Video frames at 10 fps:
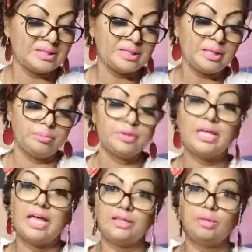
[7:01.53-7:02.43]
but
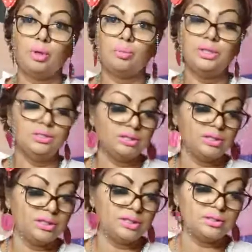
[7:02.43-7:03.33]
at the moment
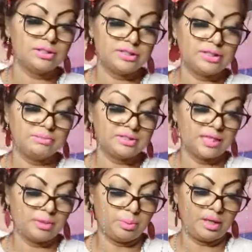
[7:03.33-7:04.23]
it seems
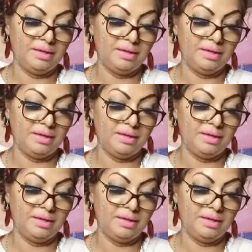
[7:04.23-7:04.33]
that way.